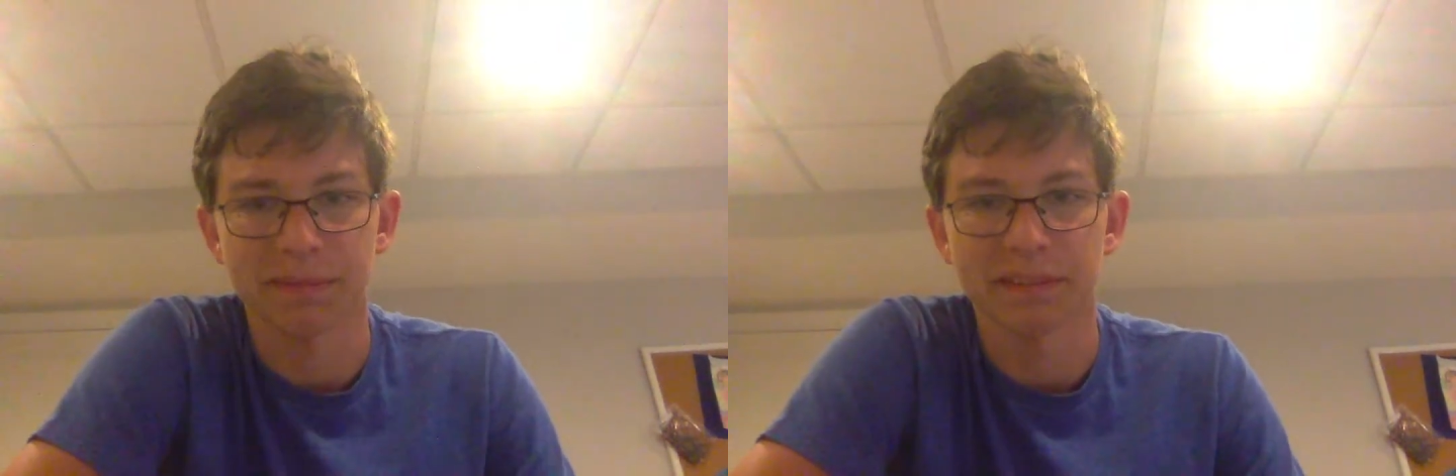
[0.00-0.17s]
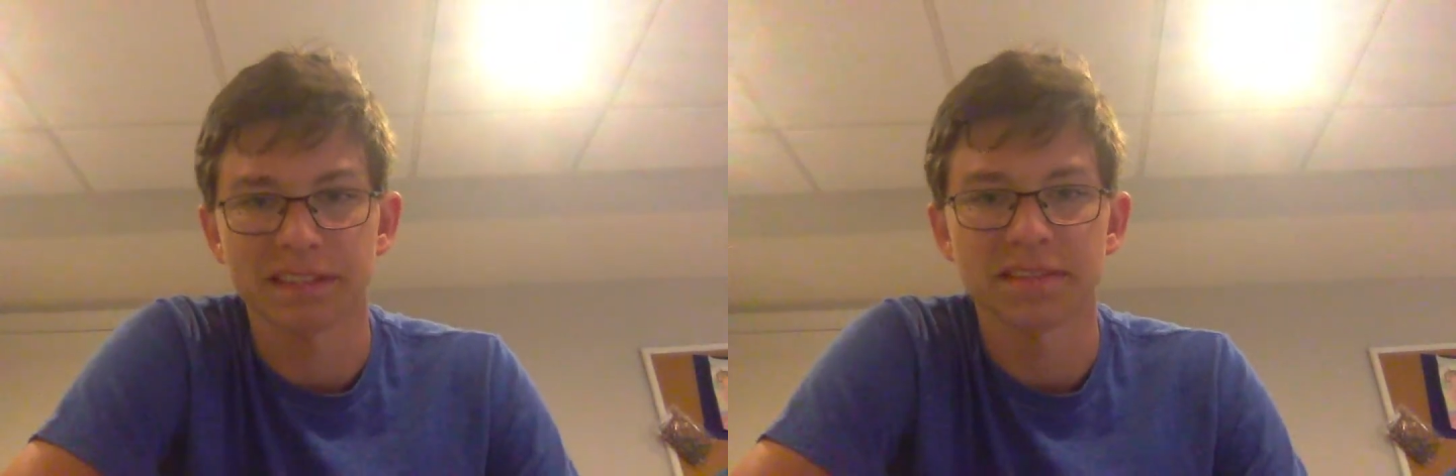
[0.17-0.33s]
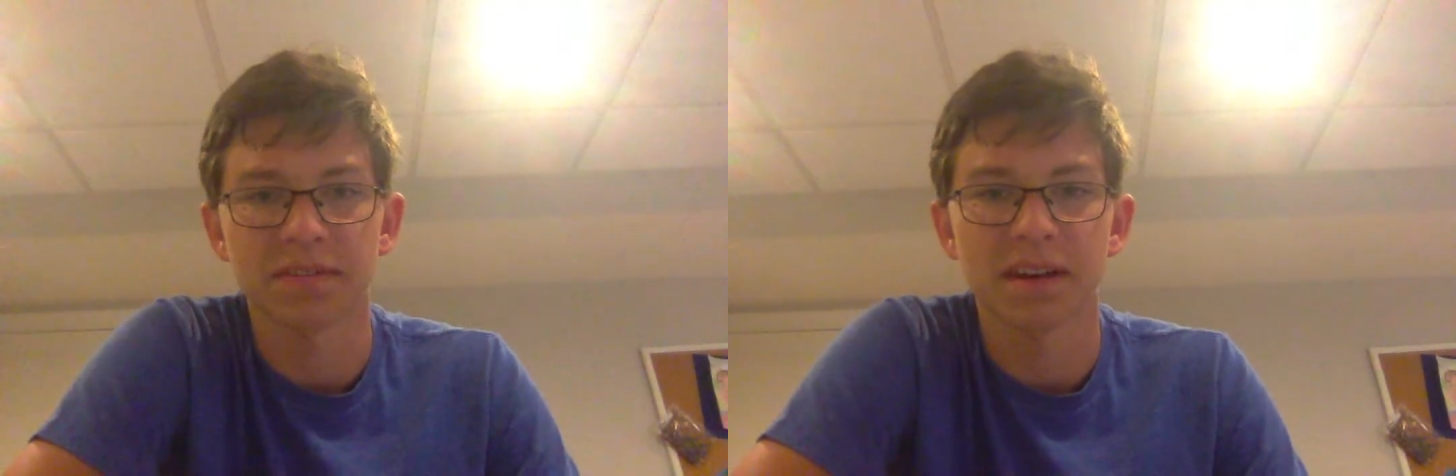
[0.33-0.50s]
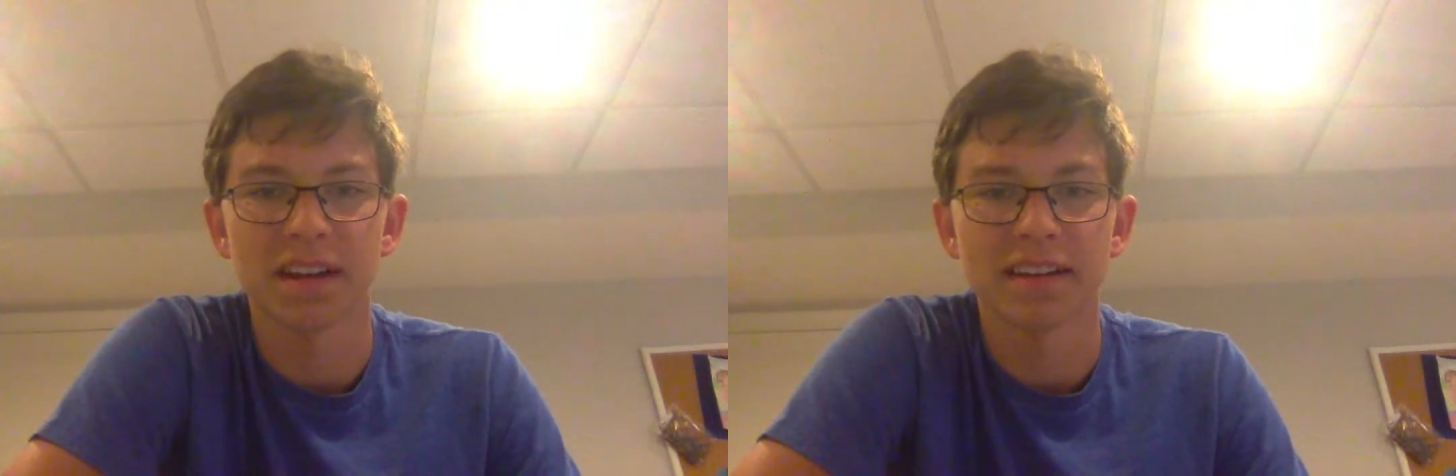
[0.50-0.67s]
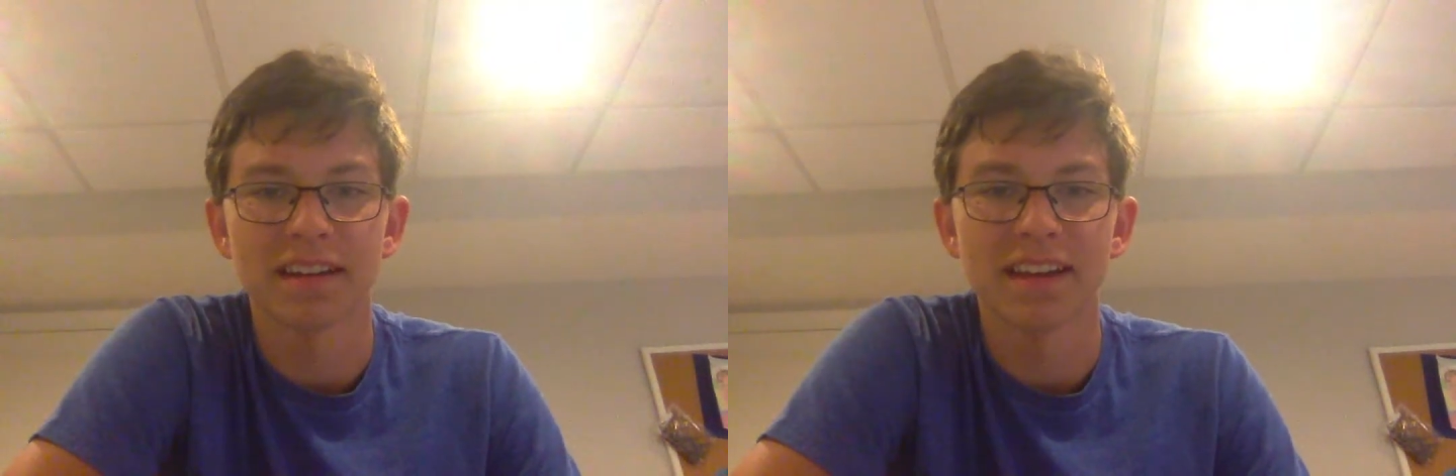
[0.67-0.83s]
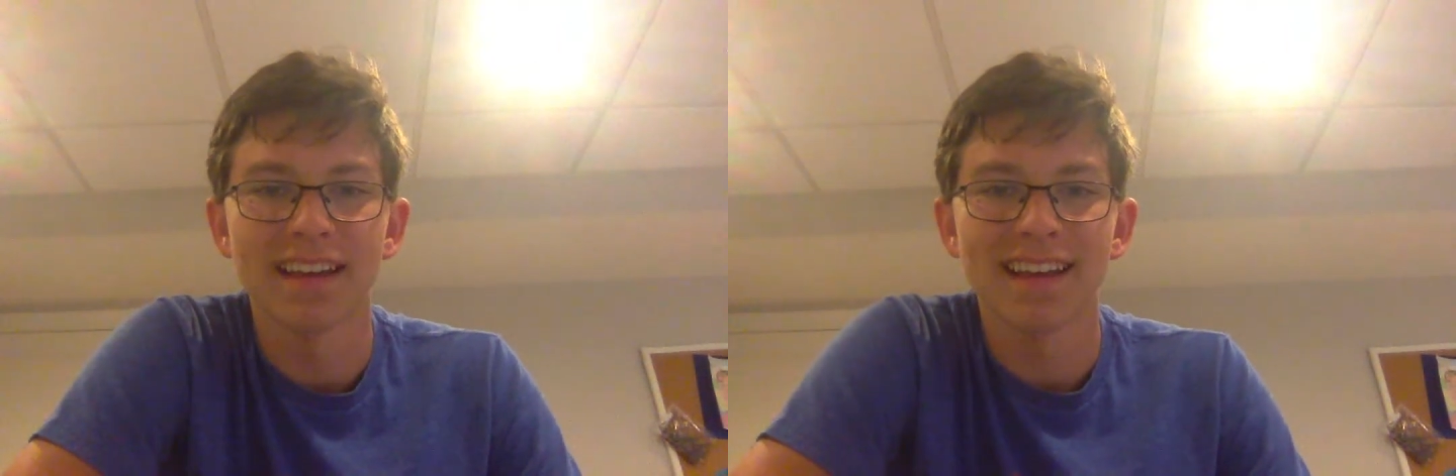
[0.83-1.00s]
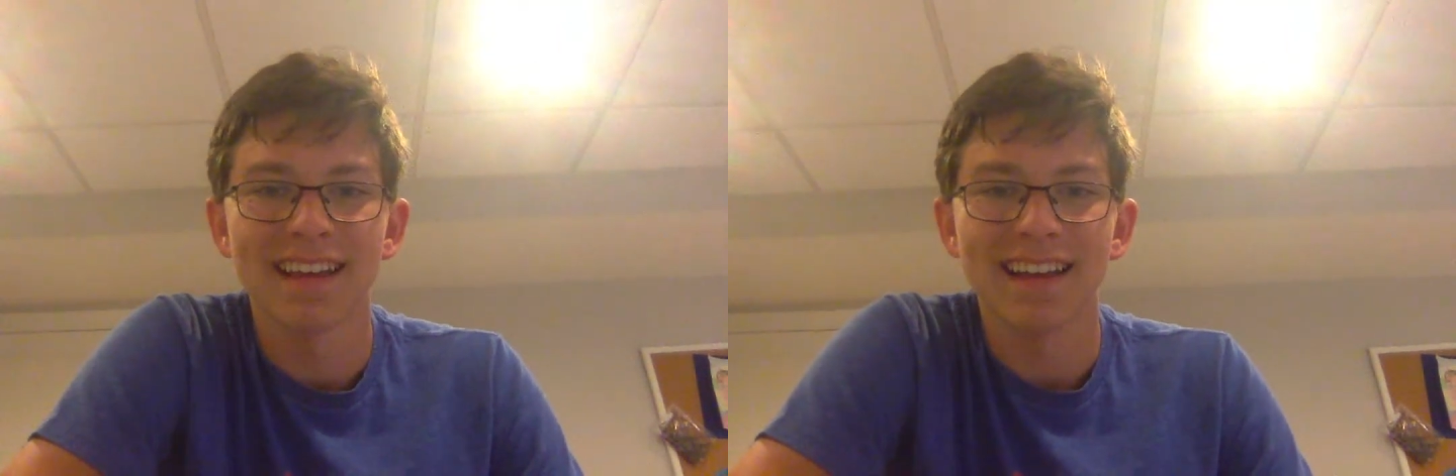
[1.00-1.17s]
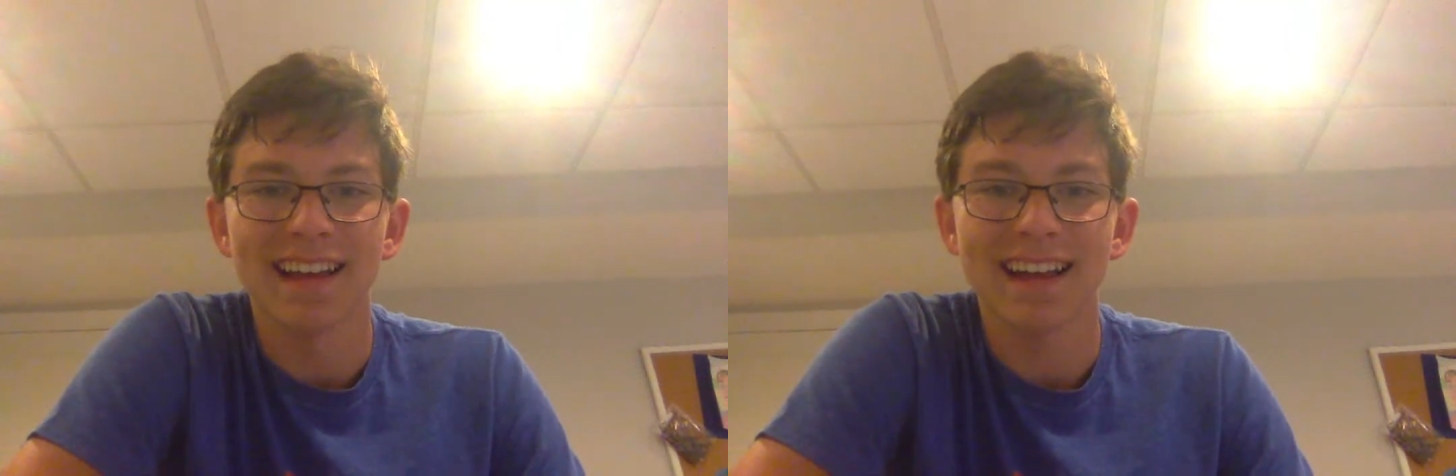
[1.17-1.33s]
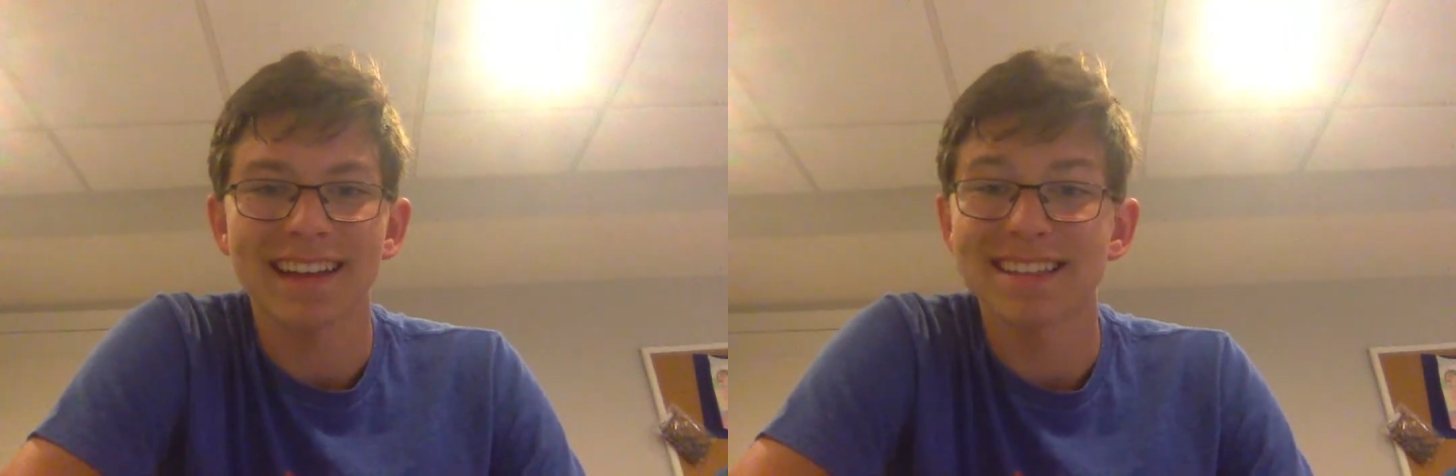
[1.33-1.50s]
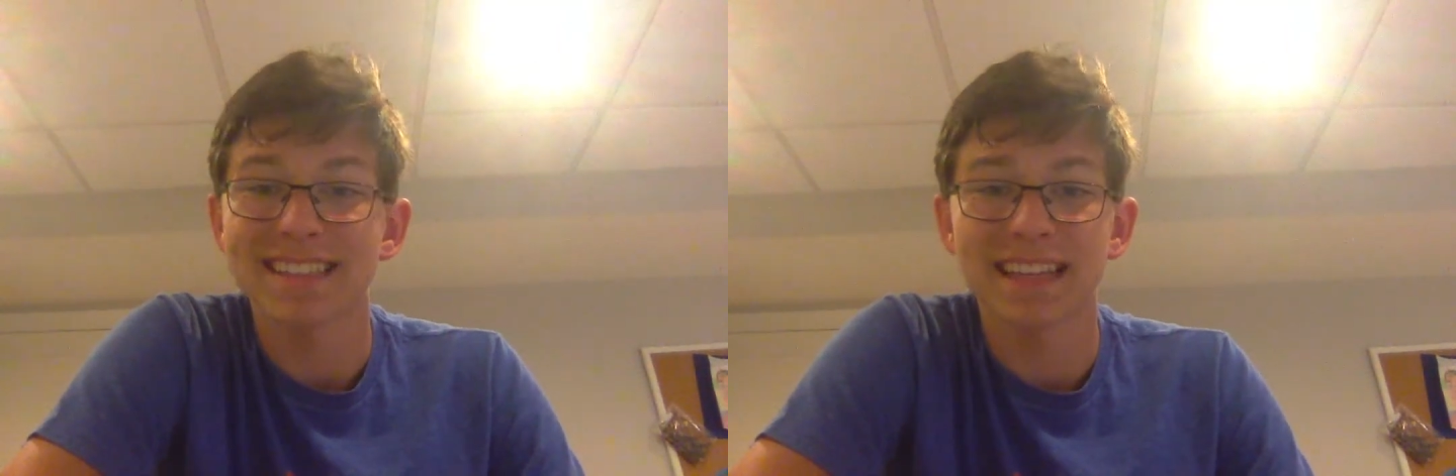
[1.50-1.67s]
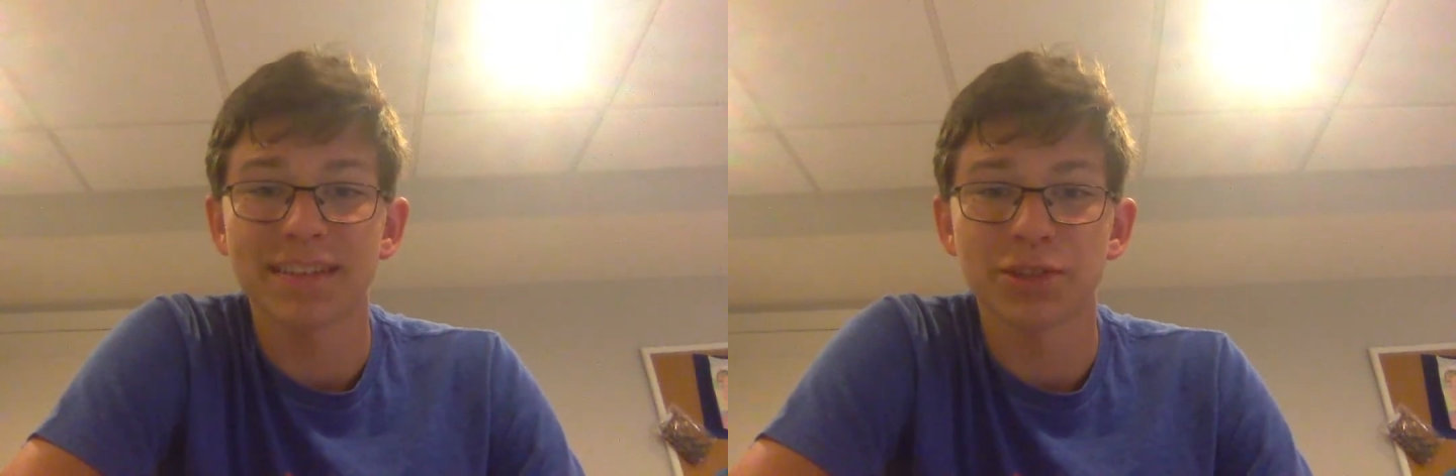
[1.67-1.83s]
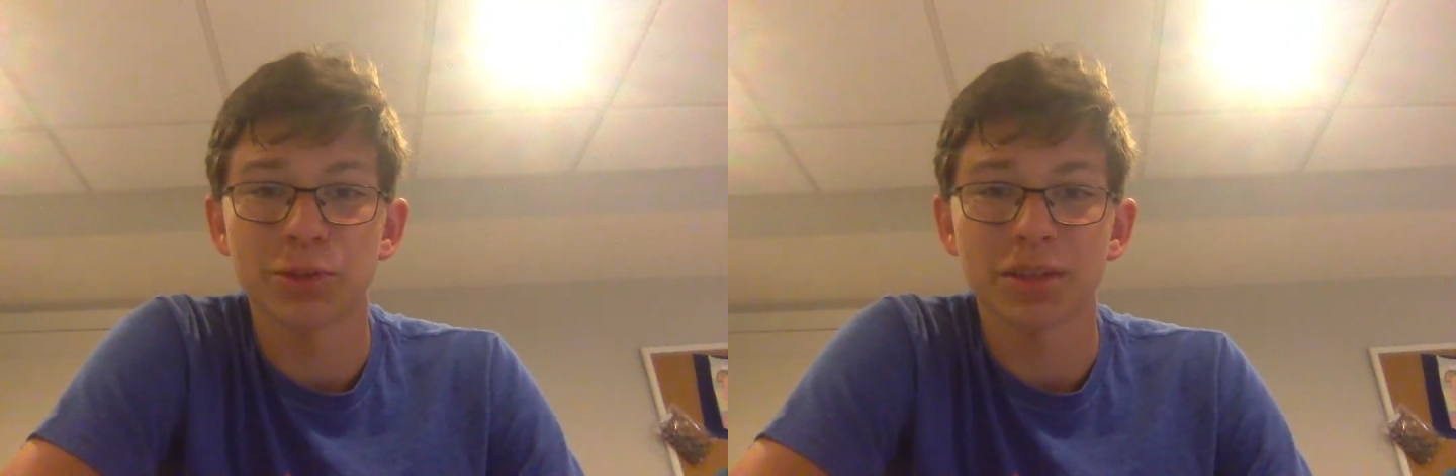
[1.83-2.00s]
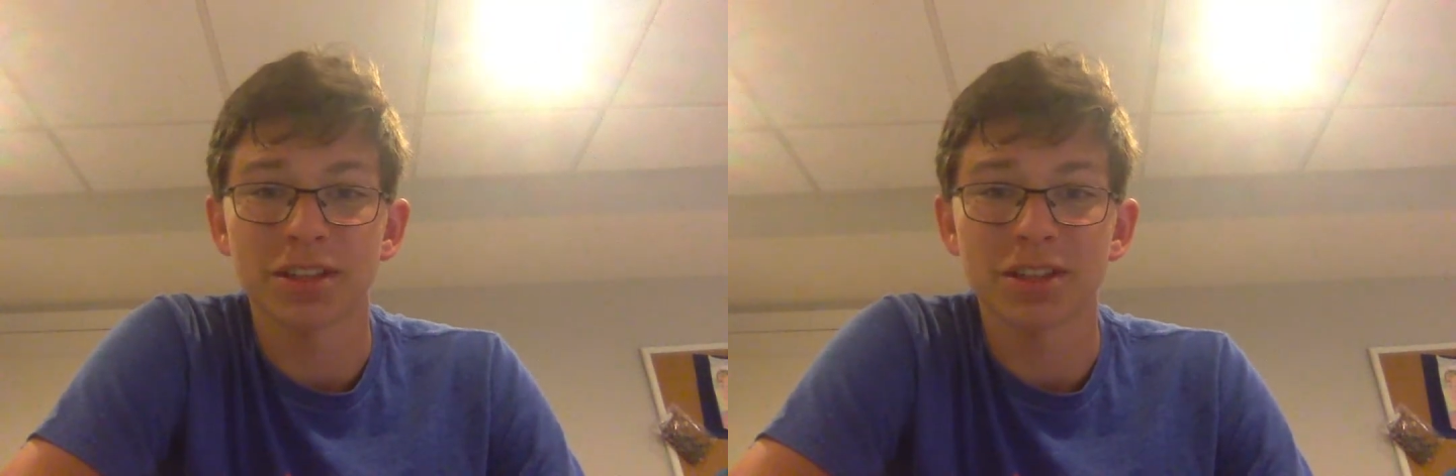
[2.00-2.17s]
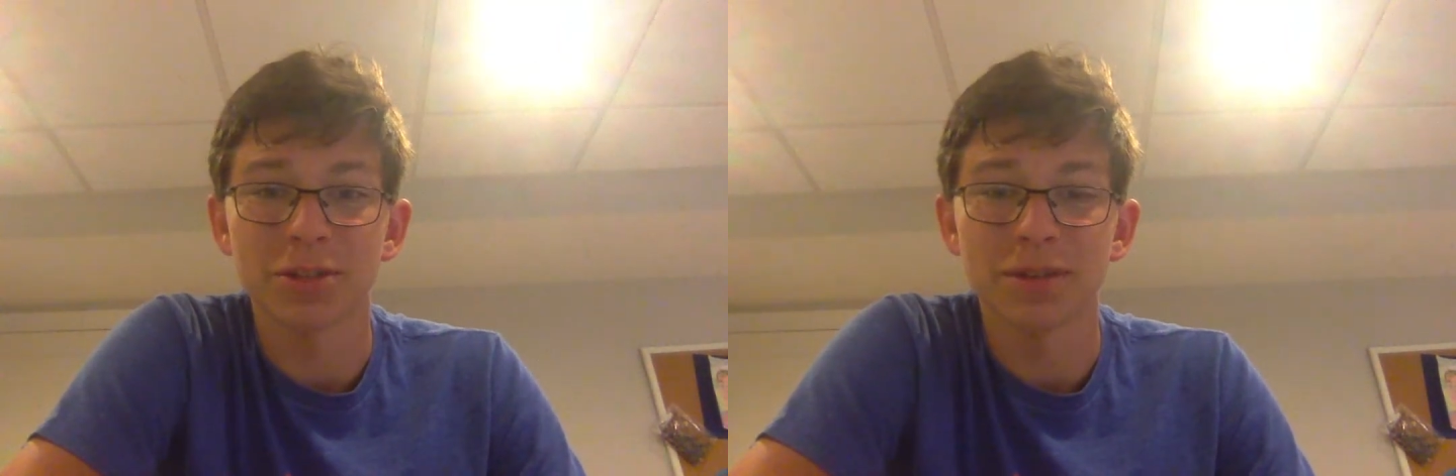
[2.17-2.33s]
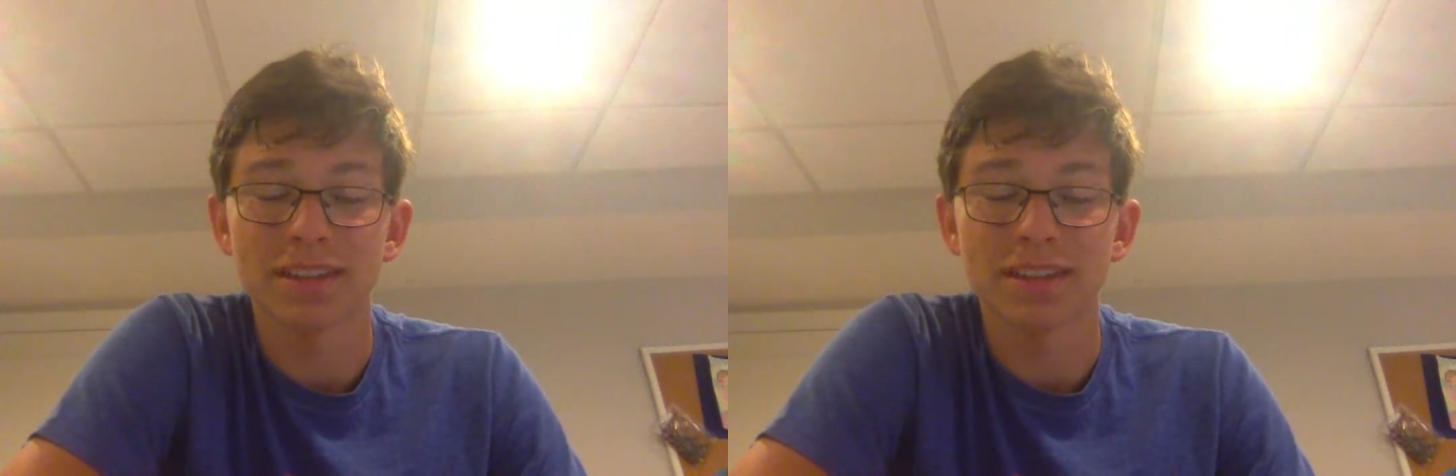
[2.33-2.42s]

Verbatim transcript: it's fine. I guess it gives you a clue